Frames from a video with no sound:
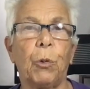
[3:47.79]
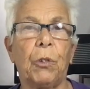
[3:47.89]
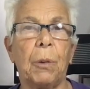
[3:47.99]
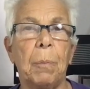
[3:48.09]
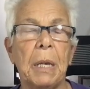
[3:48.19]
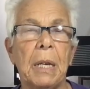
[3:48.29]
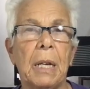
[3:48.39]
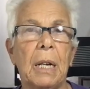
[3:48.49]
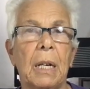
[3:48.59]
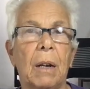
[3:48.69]
was the
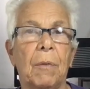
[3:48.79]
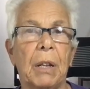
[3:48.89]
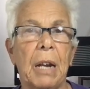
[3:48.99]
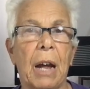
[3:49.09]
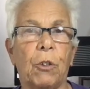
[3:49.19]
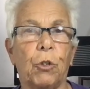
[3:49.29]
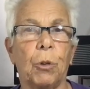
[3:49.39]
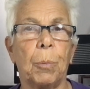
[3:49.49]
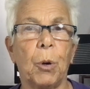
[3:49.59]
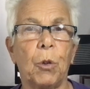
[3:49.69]
beginning of the natural
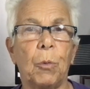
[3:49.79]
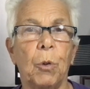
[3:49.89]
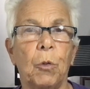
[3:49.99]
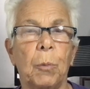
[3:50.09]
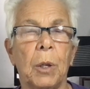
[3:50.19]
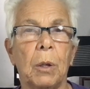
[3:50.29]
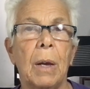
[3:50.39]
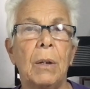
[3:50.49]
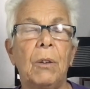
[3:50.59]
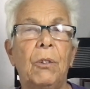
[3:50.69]
birth movement,
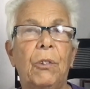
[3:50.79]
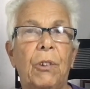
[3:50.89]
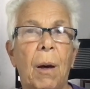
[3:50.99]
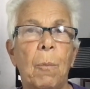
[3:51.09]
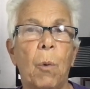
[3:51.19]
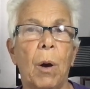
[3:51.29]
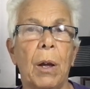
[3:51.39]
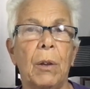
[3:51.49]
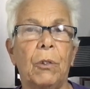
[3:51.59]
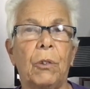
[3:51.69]
and in some
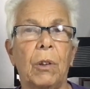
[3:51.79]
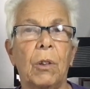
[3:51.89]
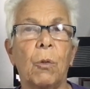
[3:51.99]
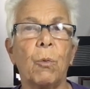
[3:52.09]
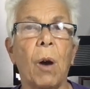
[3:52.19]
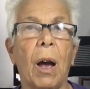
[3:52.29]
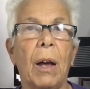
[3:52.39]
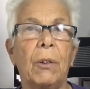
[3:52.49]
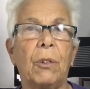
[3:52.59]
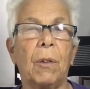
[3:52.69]
ways, the
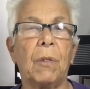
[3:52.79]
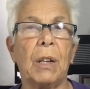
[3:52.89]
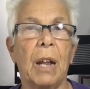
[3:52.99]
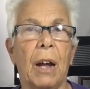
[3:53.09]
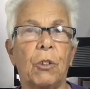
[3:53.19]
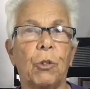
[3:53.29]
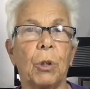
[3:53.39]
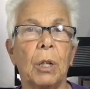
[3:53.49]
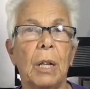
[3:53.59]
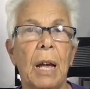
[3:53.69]
rise of the
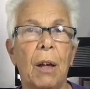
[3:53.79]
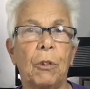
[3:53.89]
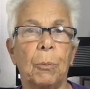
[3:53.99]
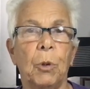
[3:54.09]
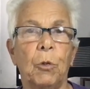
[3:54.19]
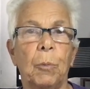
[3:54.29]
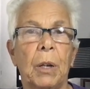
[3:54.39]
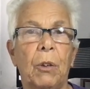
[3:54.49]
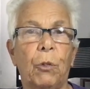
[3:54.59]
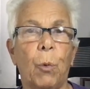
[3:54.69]
natural health movement
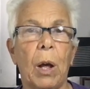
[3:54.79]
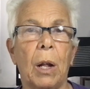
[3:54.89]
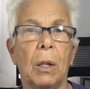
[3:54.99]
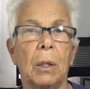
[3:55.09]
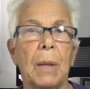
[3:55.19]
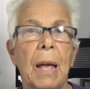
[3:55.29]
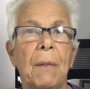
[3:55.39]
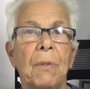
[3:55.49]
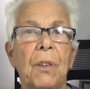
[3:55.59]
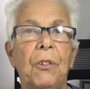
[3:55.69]
as well.
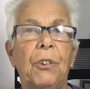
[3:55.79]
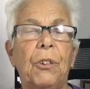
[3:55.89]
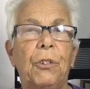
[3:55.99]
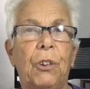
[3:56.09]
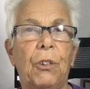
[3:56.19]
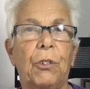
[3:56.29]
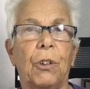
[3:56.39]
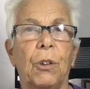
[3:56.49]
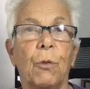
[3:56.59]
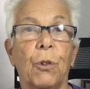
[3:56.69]
And this
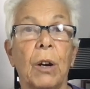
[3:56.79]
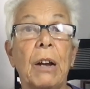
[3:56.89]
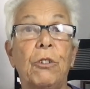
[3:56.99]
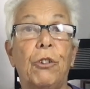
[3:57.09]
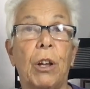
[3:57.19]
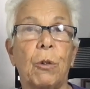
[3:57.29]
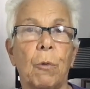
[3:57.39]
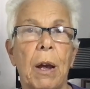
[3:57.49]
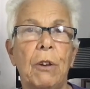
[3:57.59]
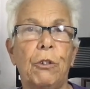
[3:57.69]
existed for a
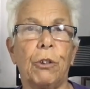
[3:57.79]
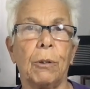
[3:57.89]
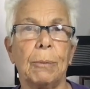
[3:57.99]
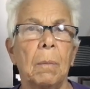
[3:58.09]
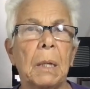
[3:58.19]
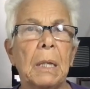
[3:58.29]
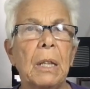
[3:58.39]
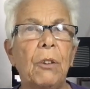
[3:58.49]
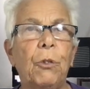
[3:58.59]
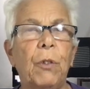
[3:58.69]
generation. But
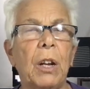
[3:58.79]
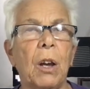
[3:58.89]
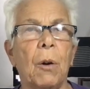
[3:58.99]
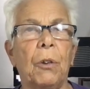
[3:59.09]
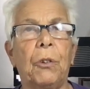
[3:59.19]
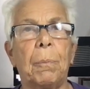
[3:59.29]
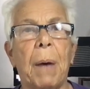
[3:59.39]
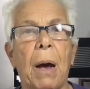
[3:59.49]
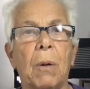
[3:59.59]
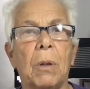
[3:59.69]
this video is
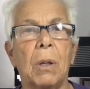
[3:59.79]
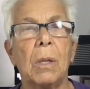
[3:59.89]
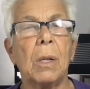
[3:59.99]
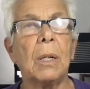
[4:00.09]
about the